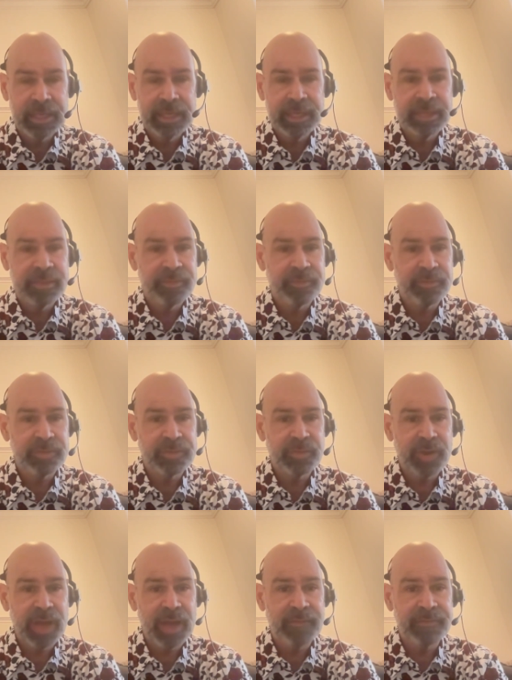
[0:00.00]
in the first
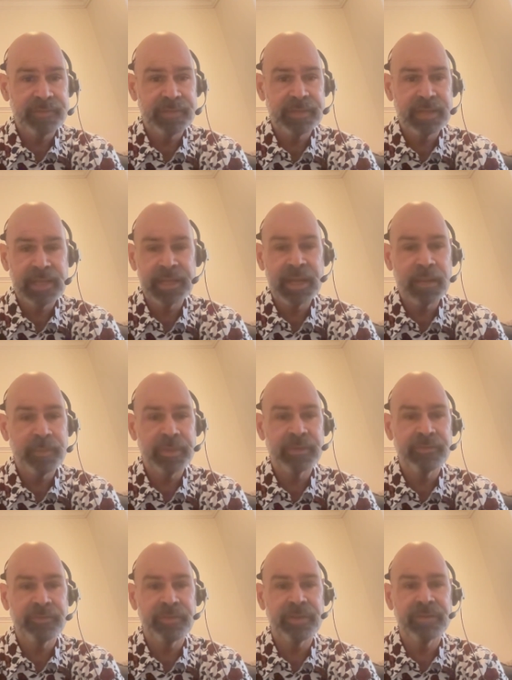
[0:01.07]
draft, and not being
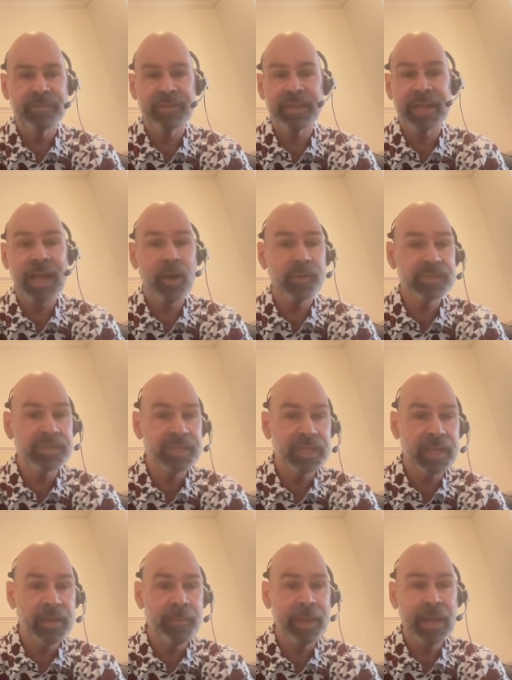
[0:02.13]
afraid of like how it's going to
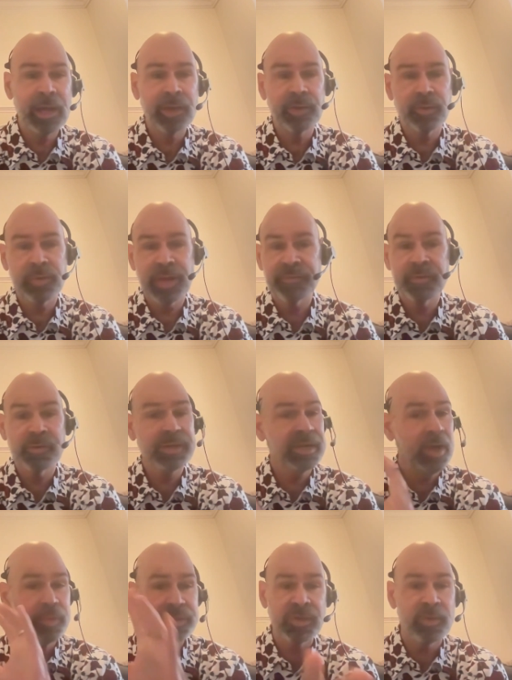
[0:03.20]
come out or what have you. You can
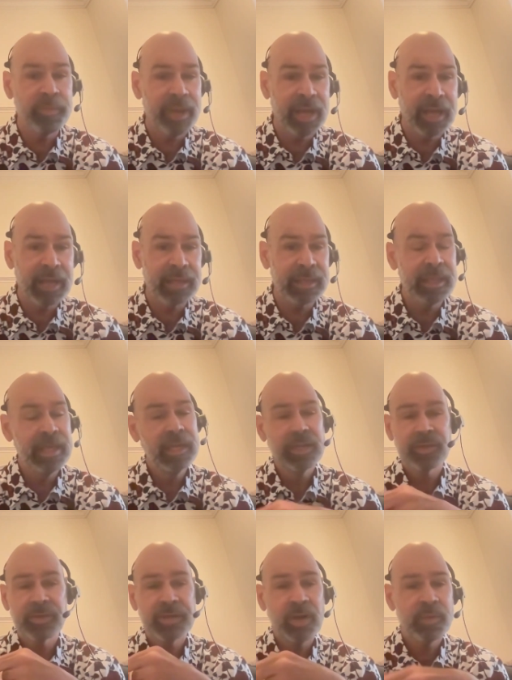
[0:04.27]
always go back,
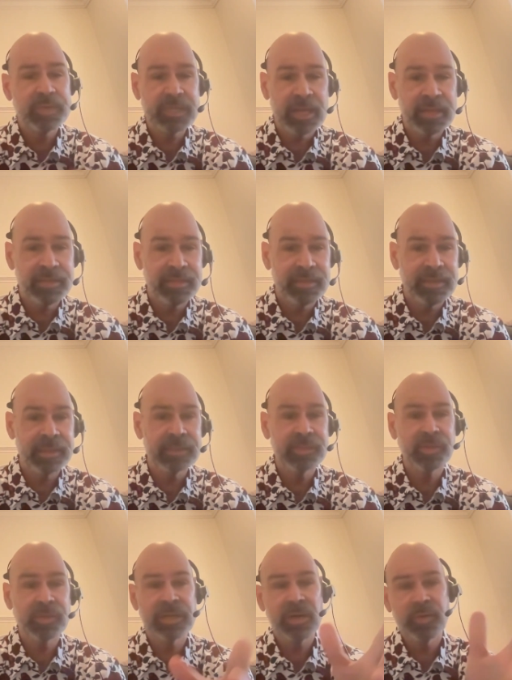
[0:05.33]
you can always cut things,
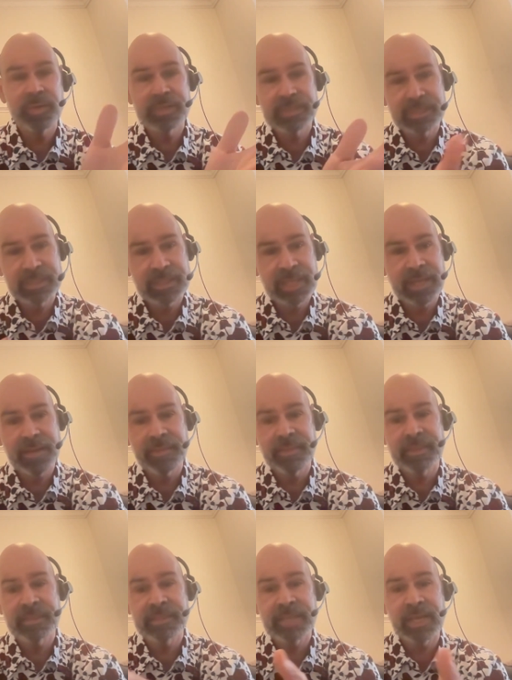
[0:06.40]
you can always edit
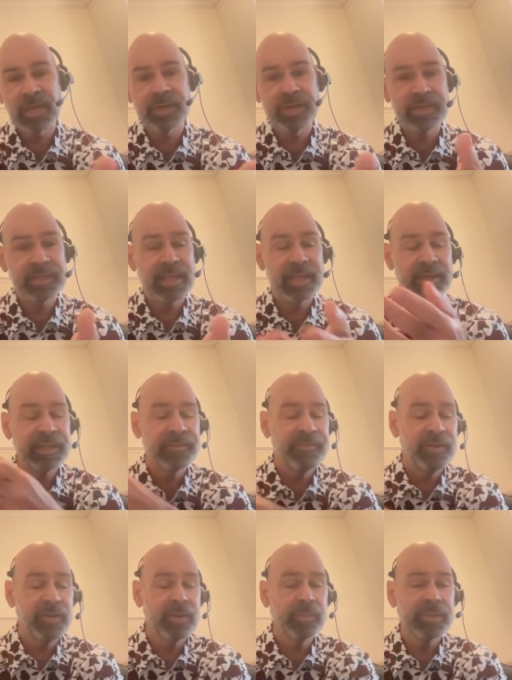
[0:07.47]
things out, and
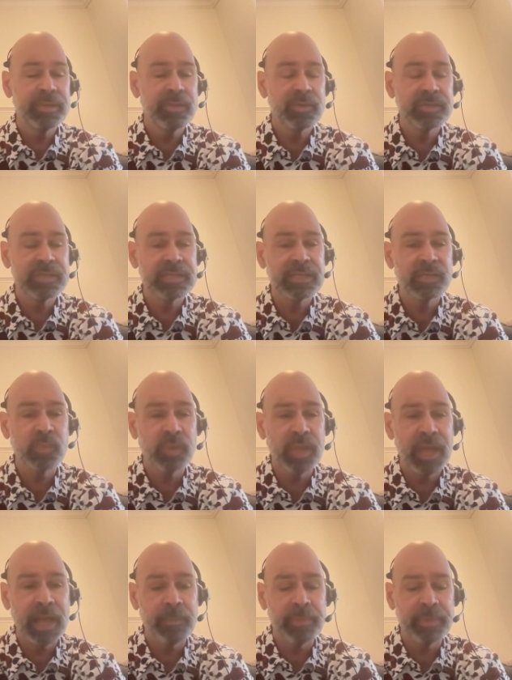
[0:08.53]
invariably those things will
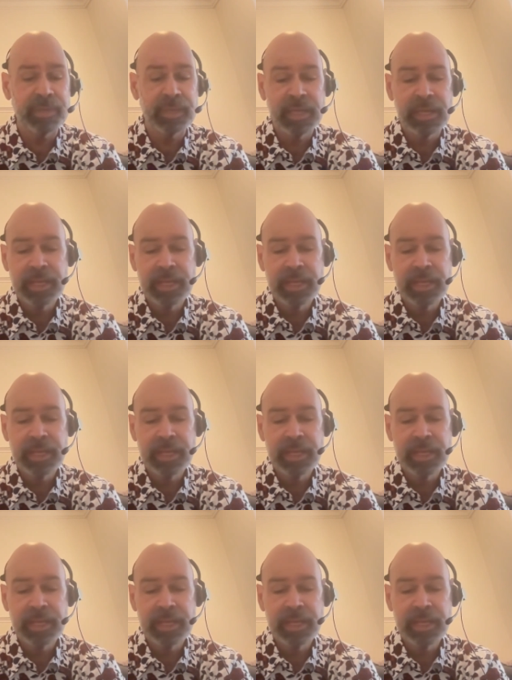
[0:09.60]
happen